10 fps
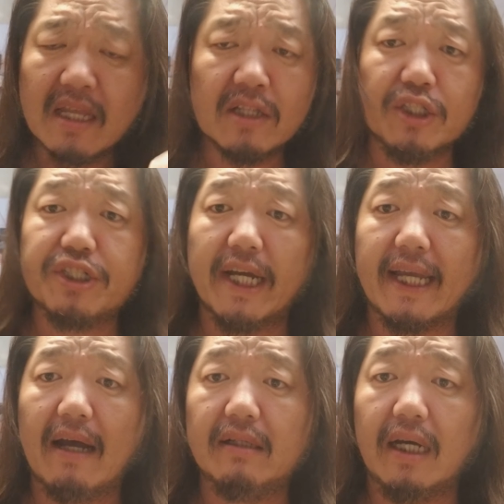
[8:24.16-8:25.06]
just check
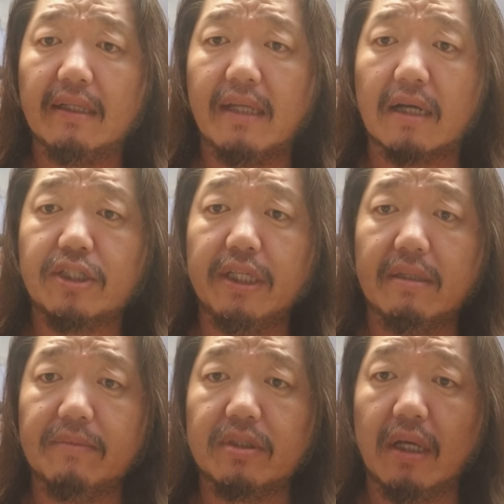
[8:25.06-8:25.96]
out uh, Doc
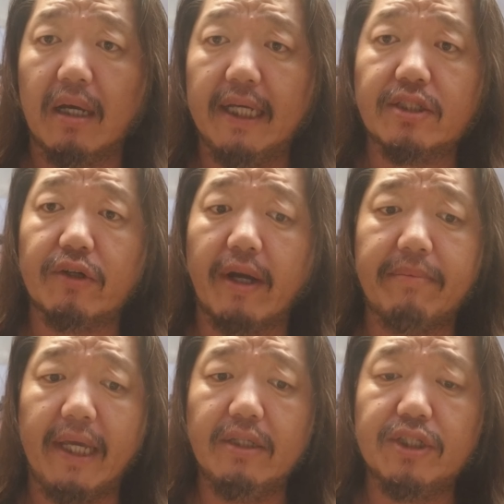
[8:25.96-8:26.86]
Cheatham's uh, Instagram
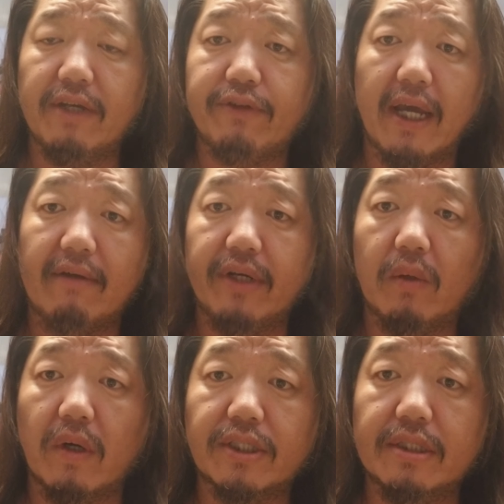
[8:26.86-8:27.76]
page if you have any
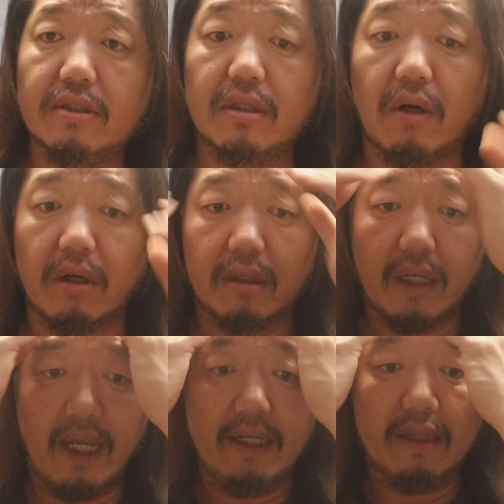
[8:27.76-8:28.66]
questions or
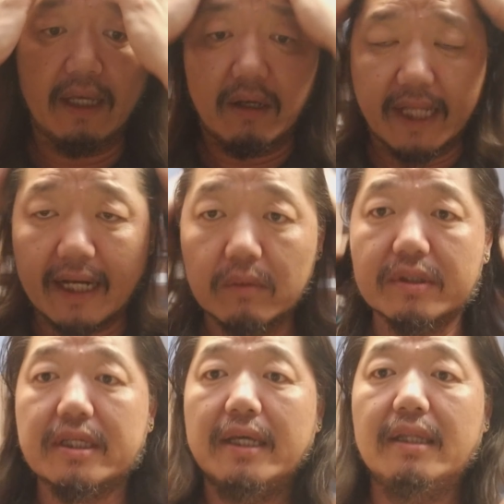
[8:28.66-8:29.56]
anything on that. It
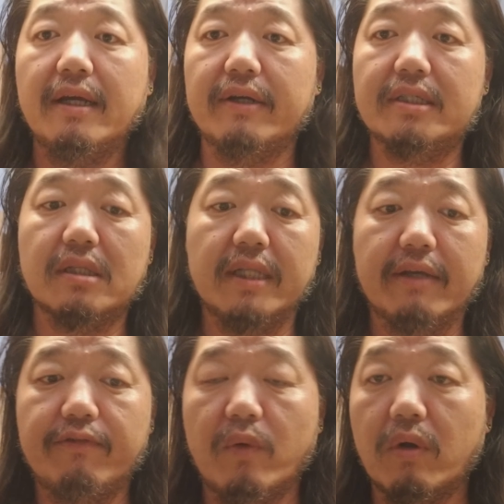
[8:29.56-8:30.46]
will it, there is a
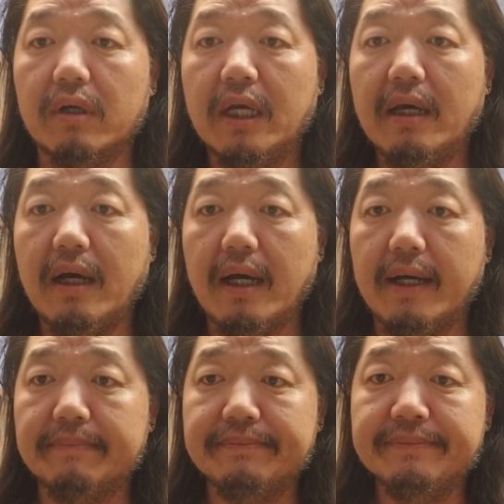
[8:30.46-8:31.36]
link for
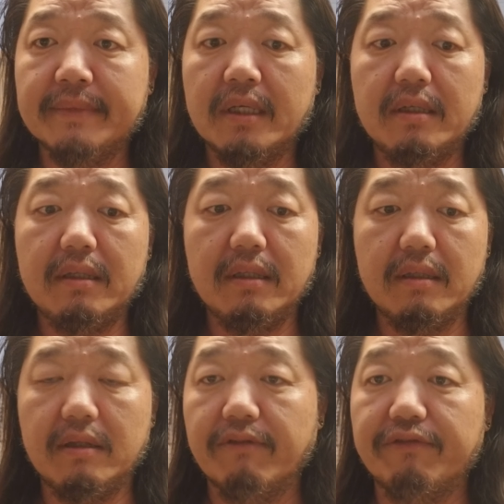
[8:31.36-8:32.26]
um,
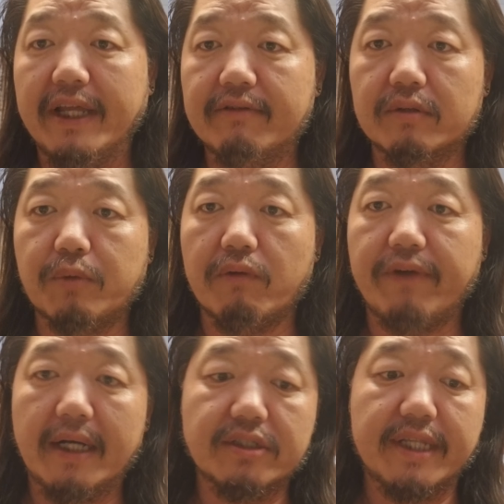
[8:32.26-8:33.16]
the flavor
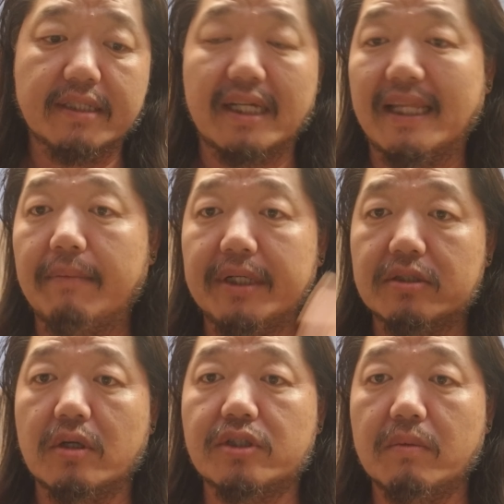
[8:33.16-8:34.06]
profiles and things like that, but
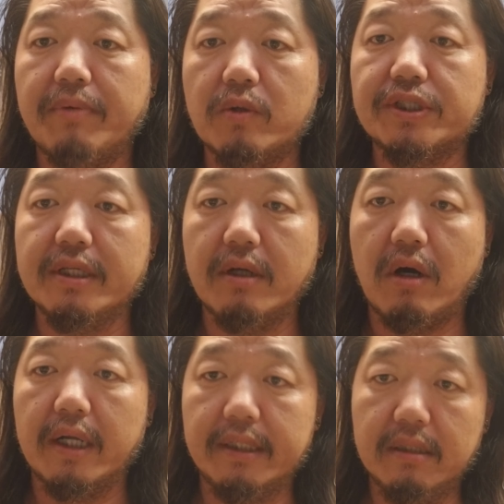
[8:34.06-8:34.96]
it's also posted
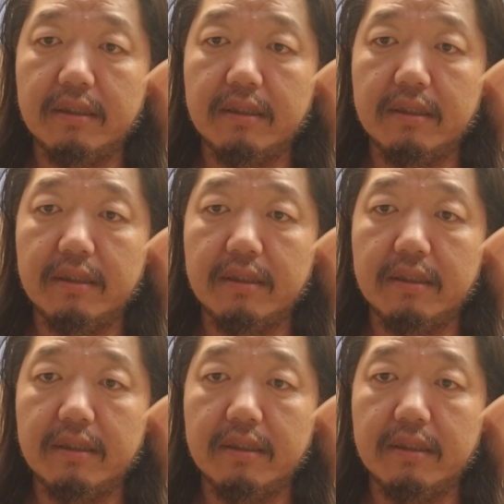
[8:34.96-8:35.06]
on